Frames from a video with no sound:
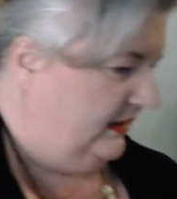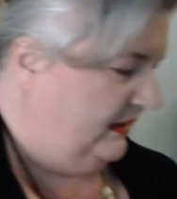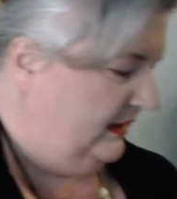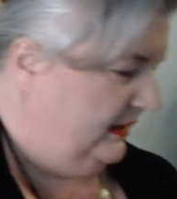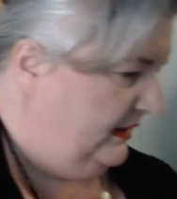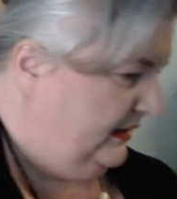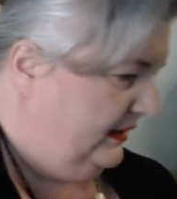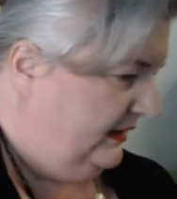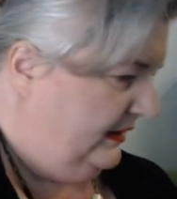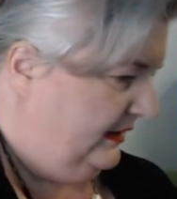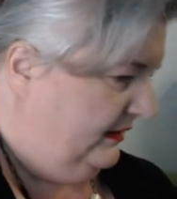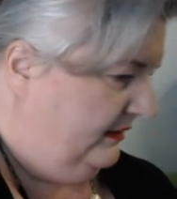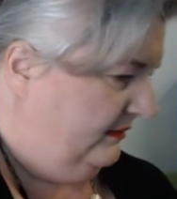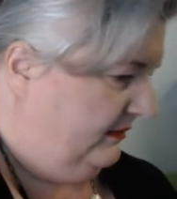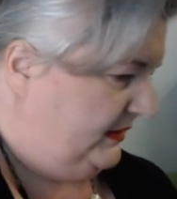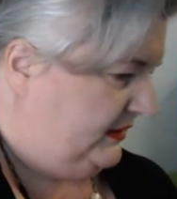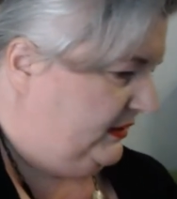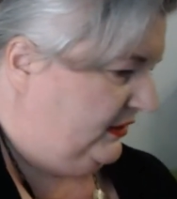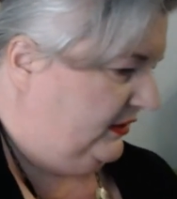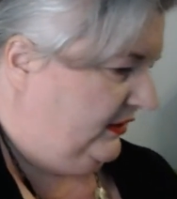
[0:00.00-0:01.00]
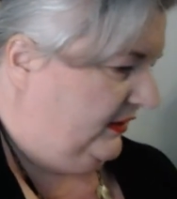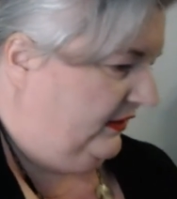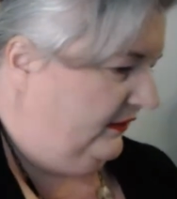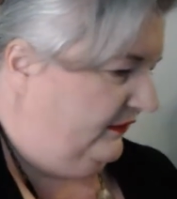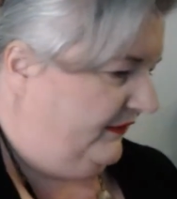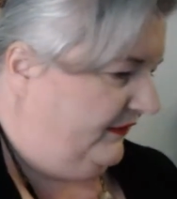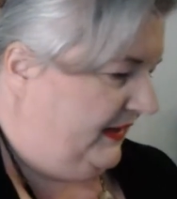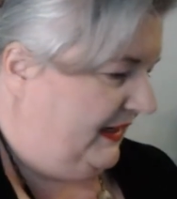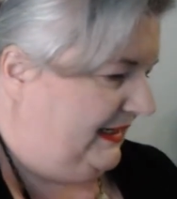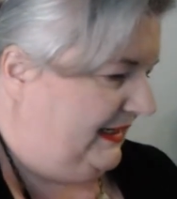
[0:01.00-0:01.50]

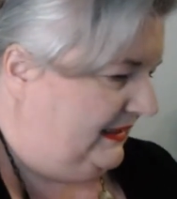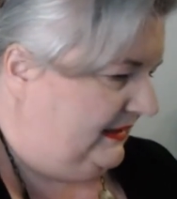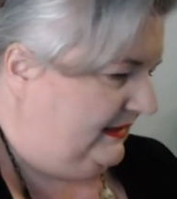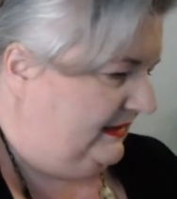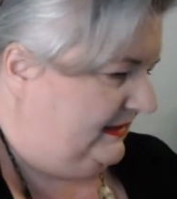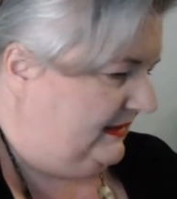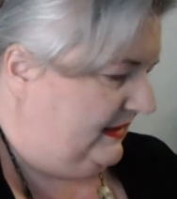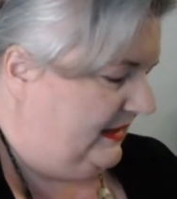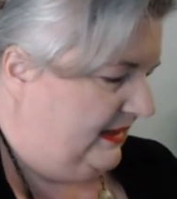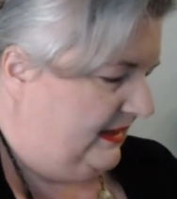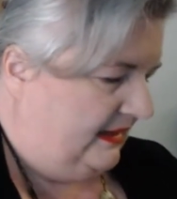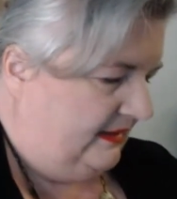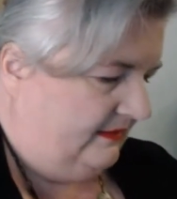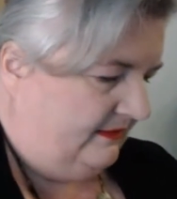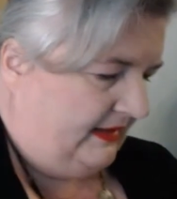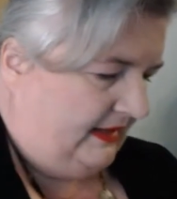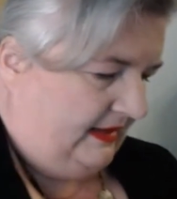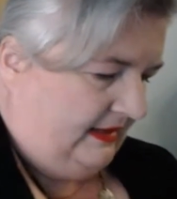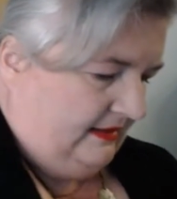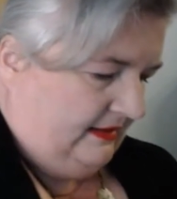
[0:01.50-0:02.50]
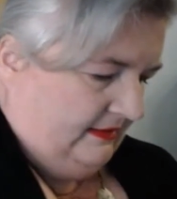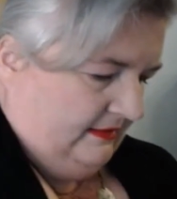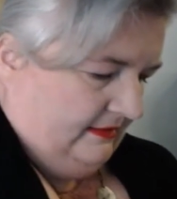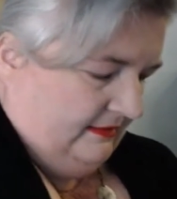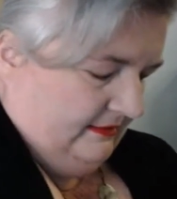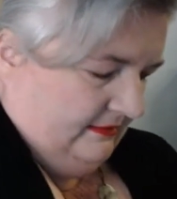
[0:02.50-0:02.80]
find inside, right?